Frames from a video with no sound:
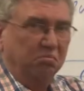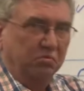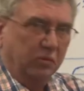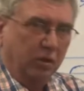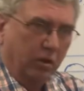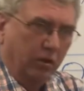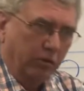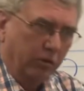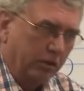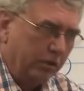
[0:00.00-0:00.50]

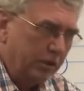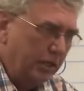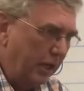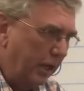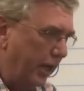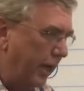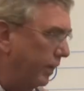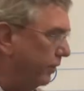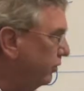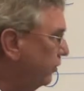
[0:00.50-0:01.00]
On your
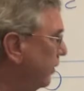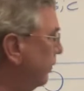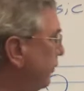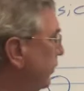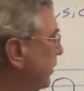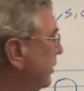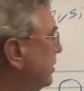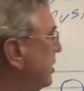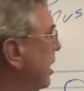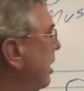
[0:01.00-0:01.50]
test, if you
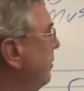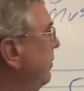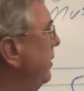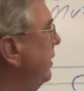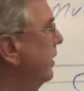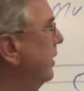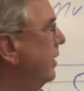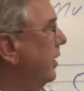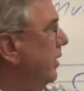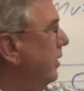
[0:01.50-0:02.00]
tell me
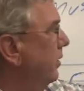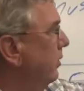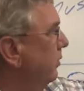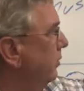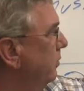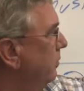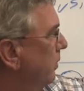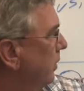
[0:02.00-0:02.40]
they go